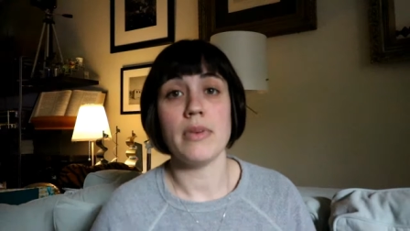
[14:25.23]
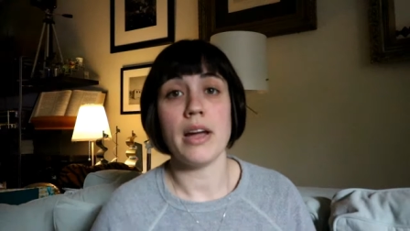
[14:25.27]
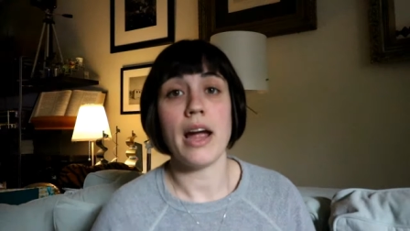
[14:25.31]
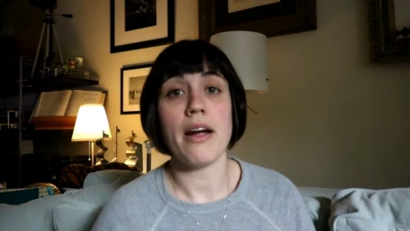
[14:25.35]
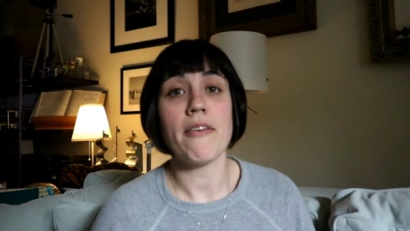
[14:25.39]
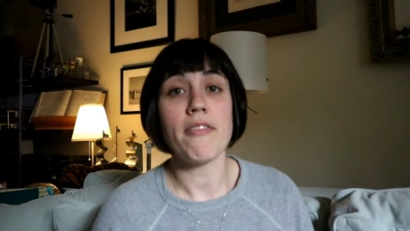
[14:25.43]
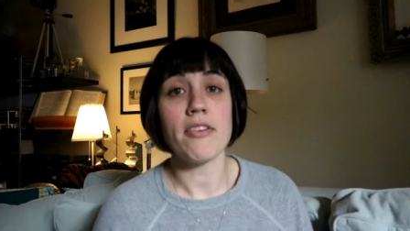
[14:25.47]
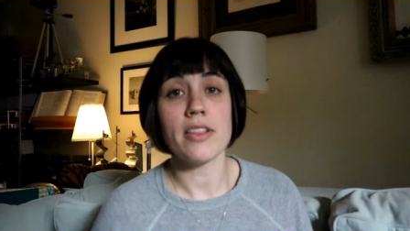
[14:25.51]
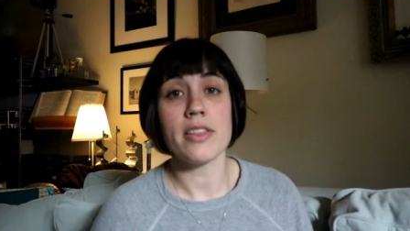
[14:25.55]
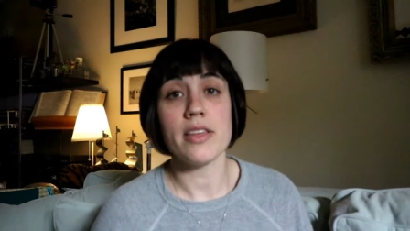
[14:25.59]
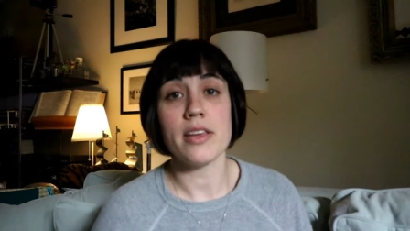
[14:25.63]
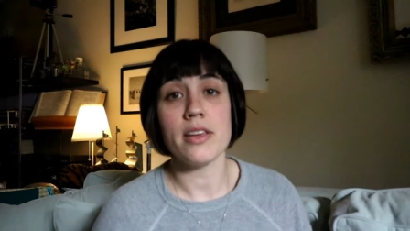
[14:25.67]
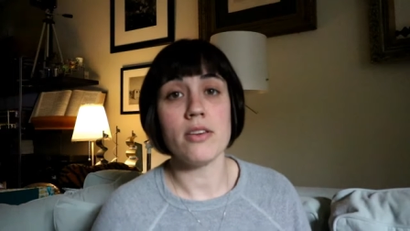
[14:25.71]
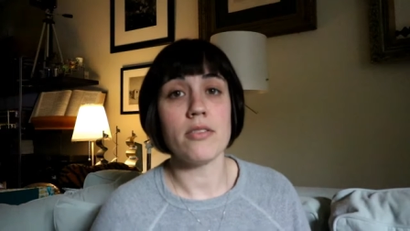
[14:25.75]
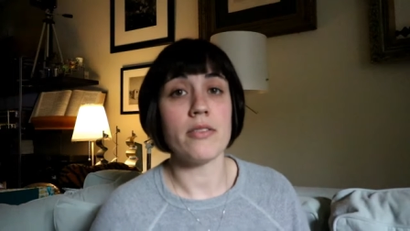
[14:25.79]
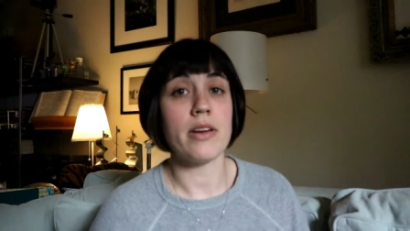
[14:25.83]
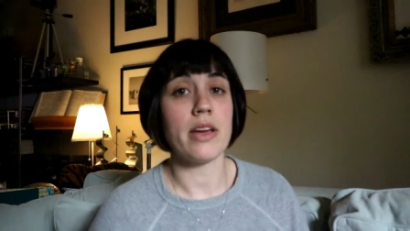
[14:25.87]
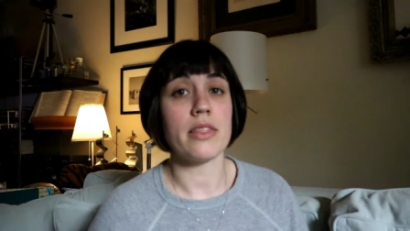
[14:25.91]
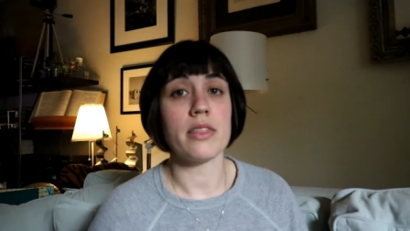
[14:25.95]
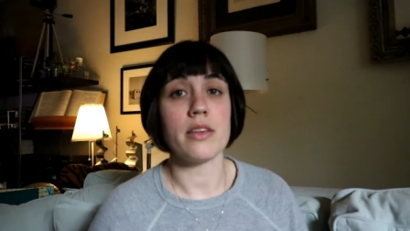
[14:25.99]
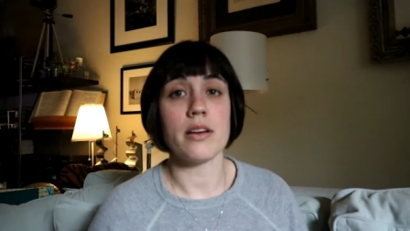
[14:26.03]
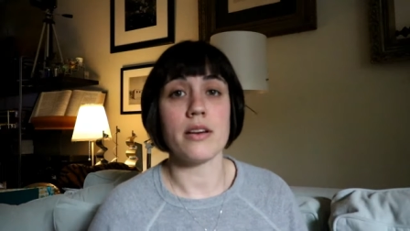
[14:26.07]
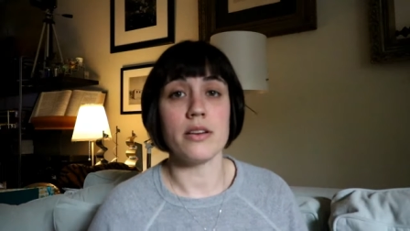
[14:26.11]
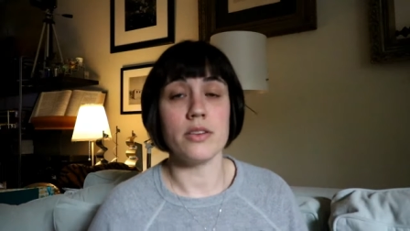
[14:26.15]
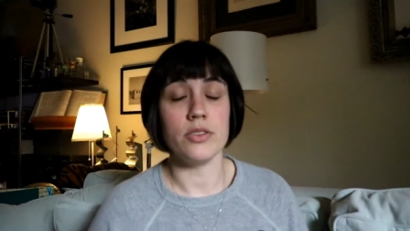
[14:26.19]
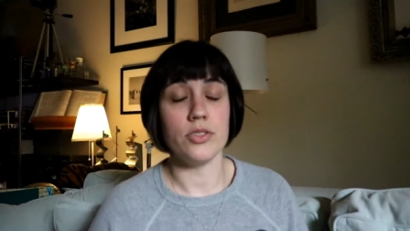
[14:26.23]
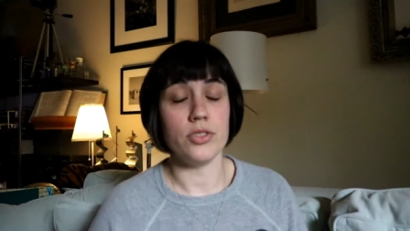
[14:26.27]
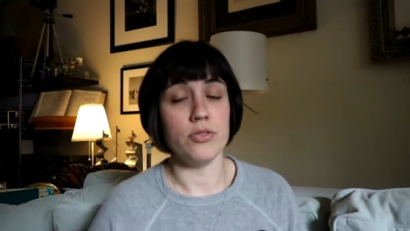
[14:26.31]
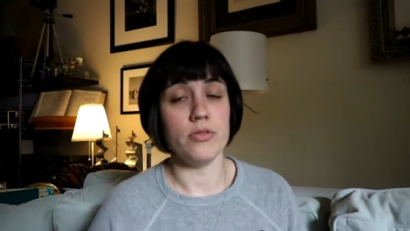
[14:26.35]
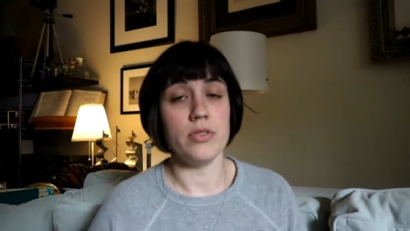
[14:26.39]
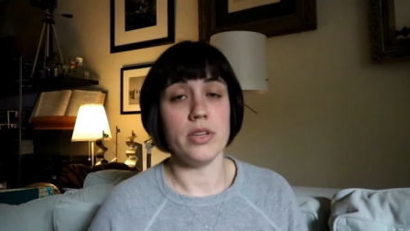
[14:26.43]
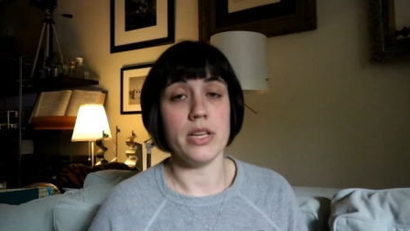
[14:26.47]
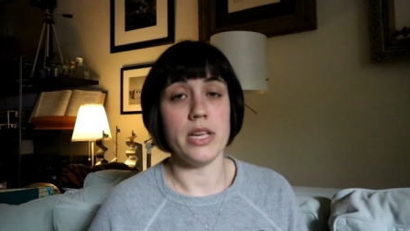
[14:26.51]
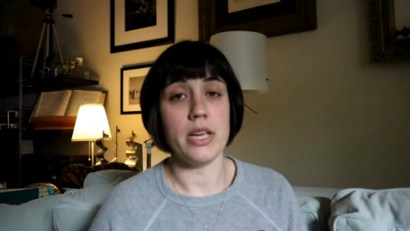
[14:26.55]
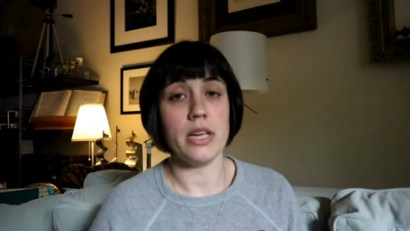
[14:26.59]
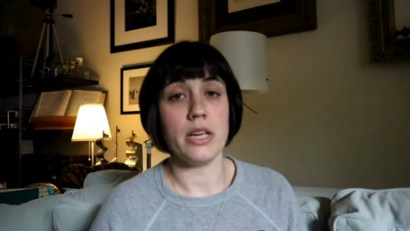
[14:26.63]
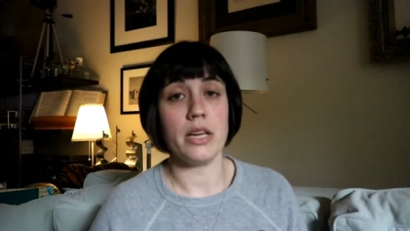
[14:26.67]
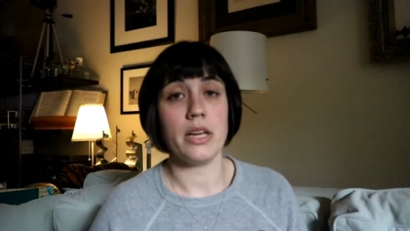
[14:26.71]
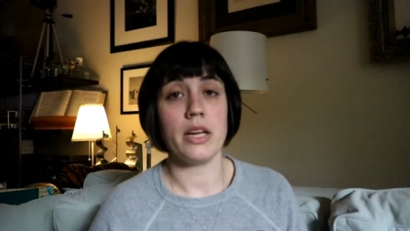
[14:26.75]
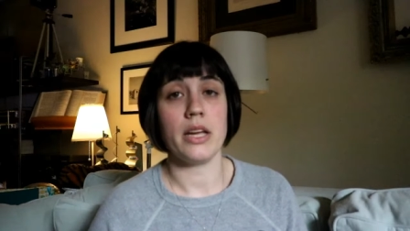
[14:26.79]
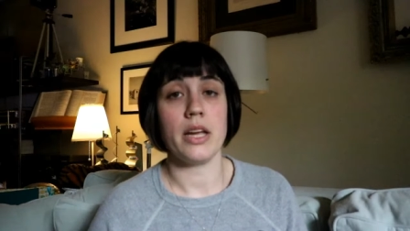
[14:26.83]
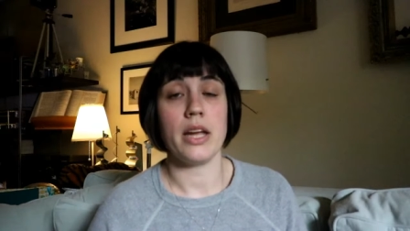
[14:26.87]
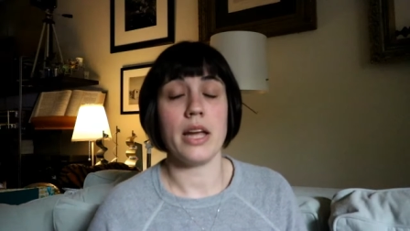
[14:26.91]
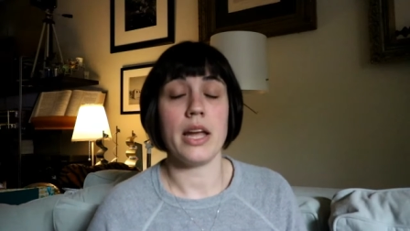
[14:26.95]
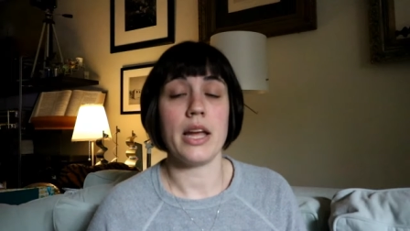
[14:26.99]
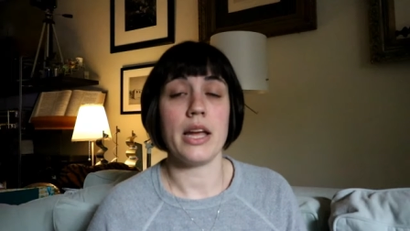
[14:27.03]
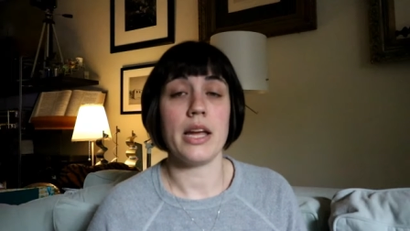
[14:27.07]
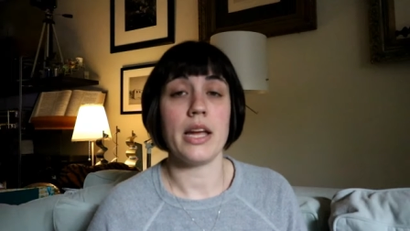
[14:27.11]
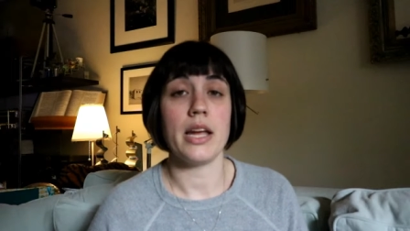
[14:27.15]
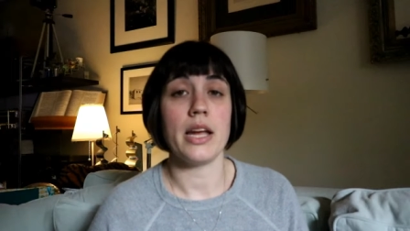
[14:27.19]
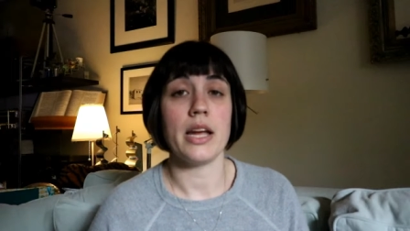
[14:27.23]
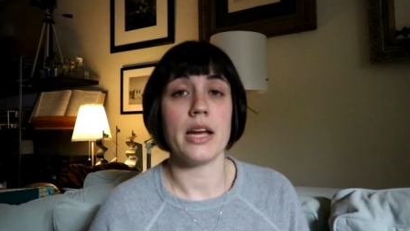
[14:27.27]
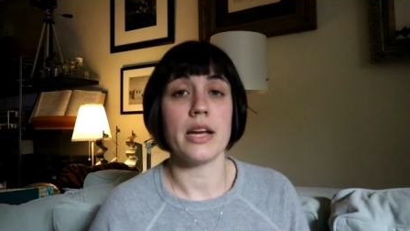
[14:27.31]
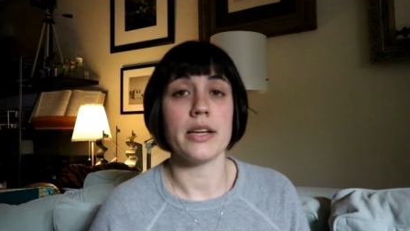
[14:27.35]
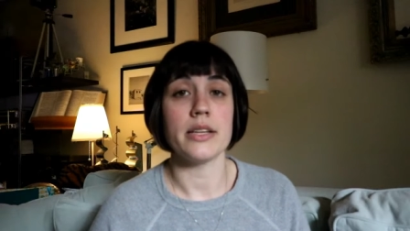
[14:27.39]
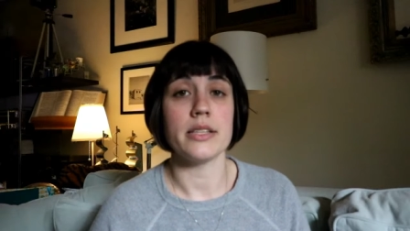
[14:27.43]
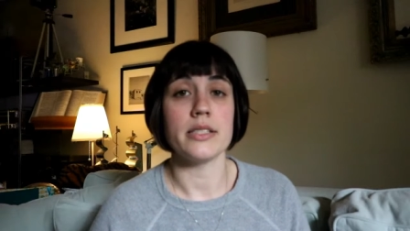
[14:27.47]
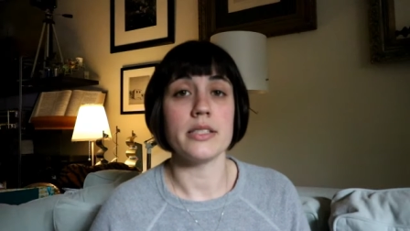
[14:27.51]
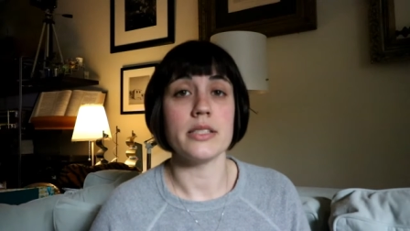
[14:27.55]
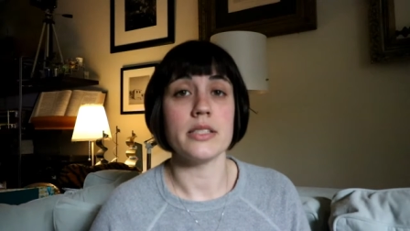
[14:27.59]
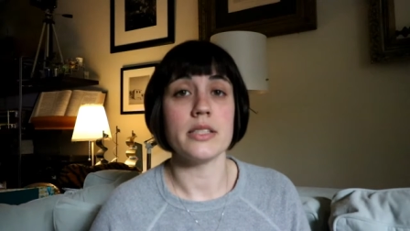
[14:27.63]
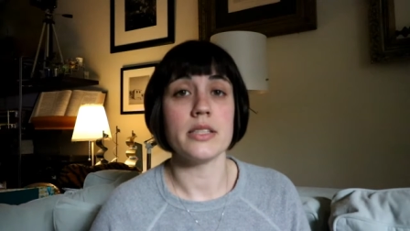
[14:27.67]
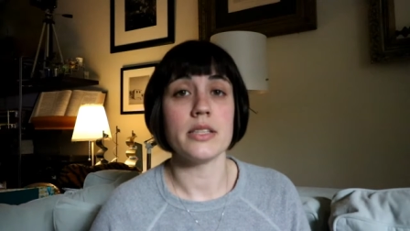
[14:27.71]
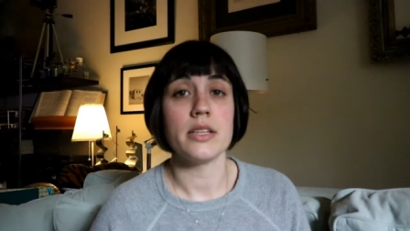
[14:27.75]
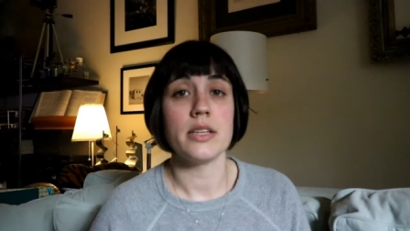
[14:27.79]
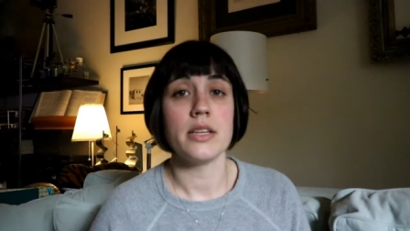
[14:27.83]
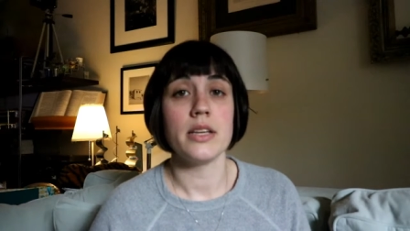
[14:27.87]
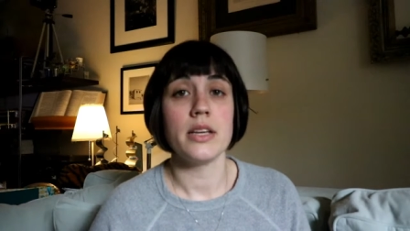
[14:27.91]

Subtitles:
Everything you get there is unique, and